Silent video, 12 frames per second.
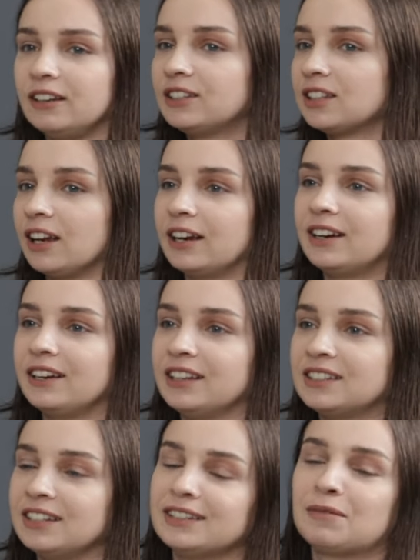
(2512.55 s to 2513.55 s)
It's like
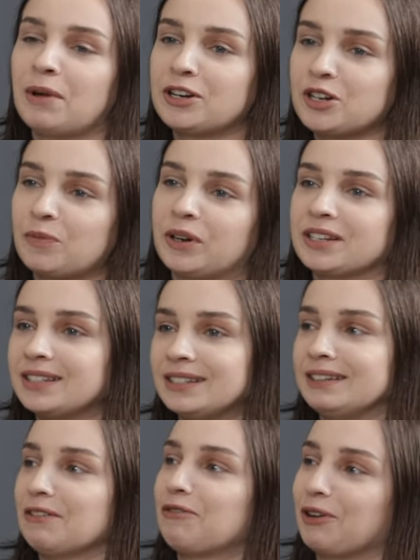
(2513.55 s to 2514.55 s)
it's, it's a magic
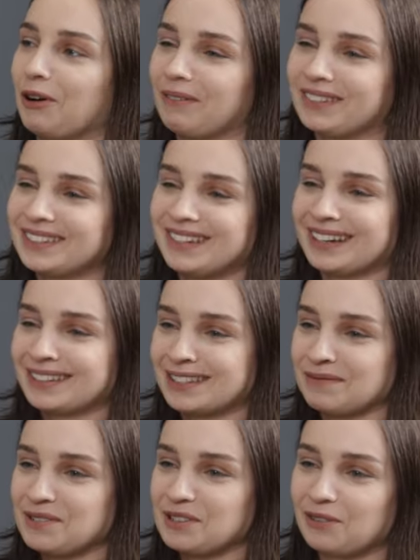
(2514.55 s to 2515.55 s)
panacea for all the
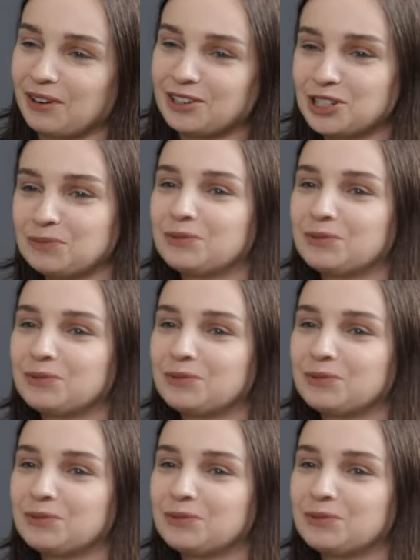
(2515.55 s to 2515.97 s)
sexism in the world.